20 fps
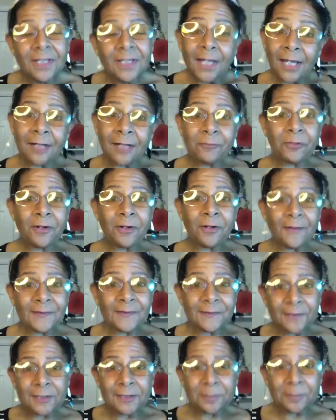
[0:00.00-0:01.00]
And we're
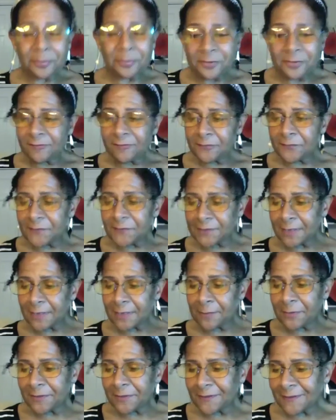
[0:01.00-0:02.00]
also going to preview some
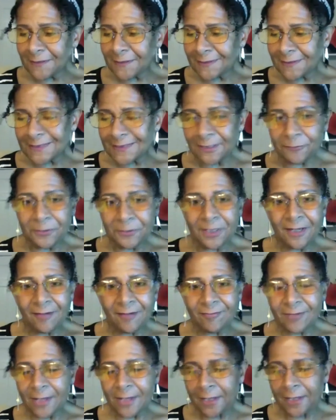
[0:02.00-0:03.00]
of the things that we
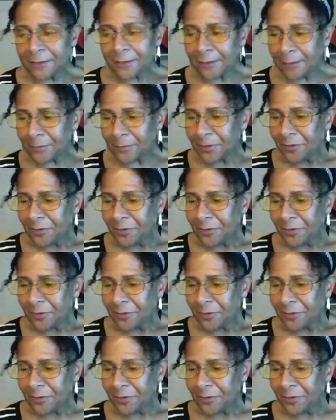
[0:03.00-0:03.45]
have lined up